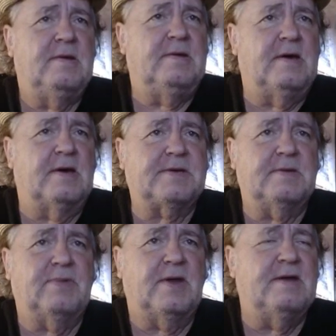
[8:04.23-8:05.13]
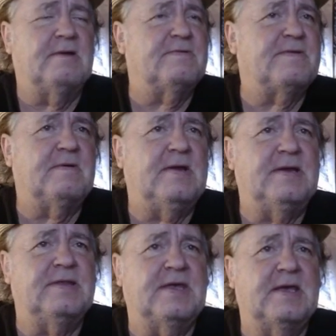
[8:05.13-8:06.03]
not the players or
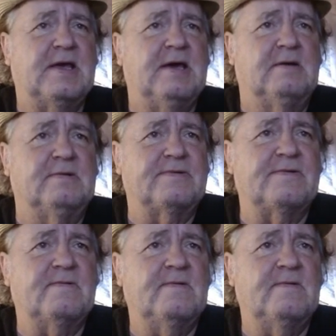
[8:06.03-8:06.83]
anything else.